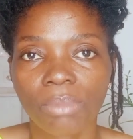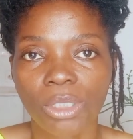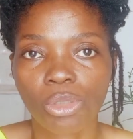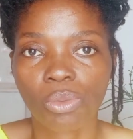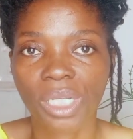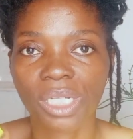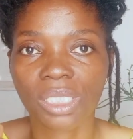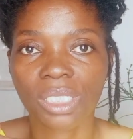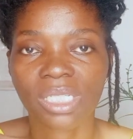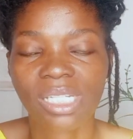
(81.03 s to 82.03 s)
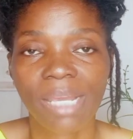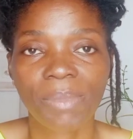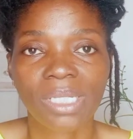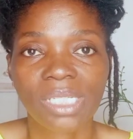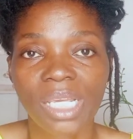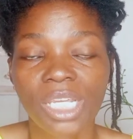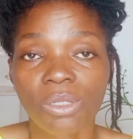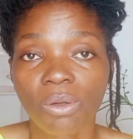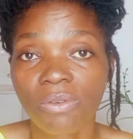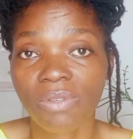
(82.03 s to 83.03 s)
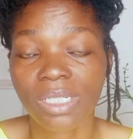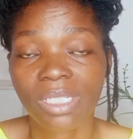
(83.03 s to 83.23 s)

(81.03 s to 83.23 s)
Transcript: between the time you're taking off and